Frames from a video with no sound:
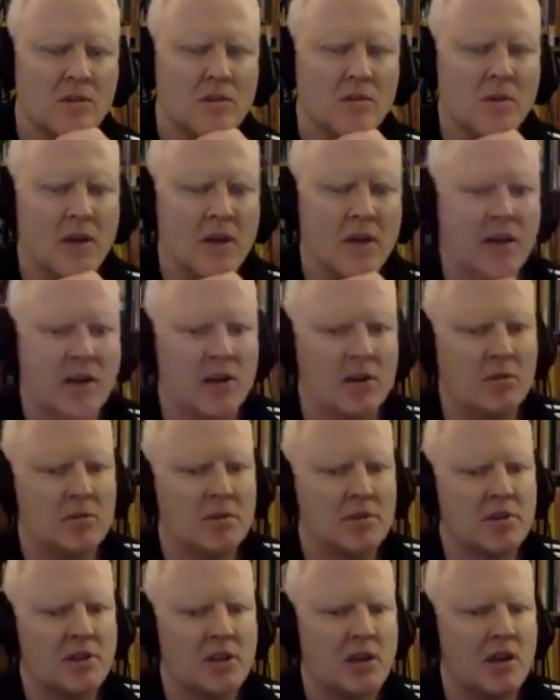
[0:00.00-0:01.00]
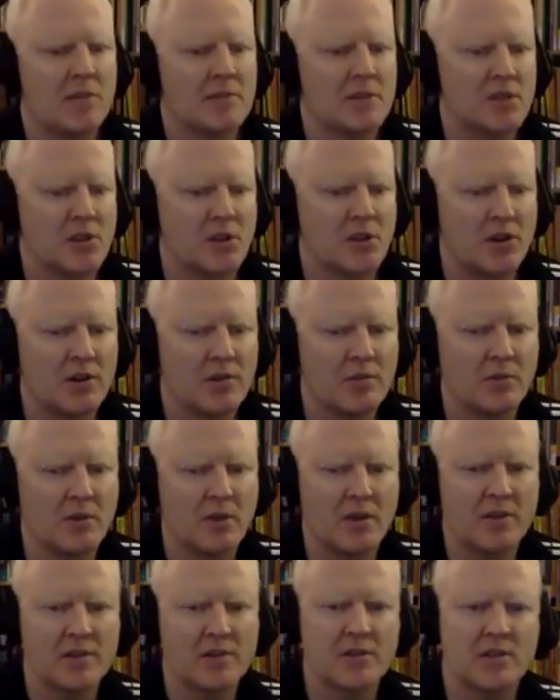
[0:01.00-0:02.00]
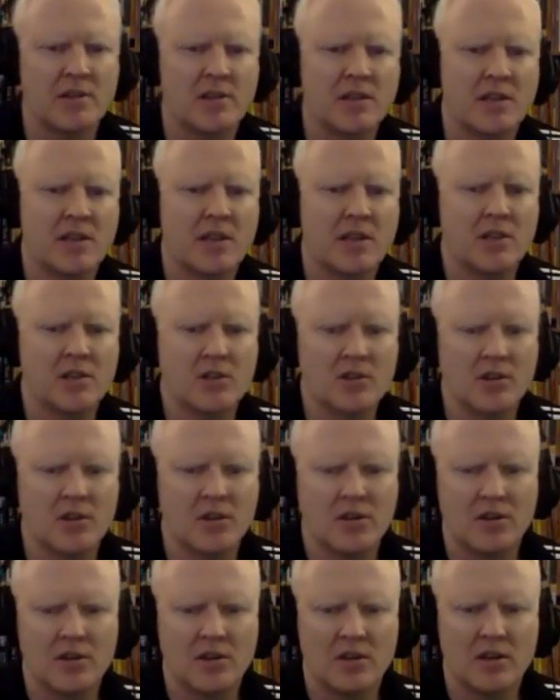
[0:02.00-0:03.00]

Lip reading: My heroin time started when I was a teenager,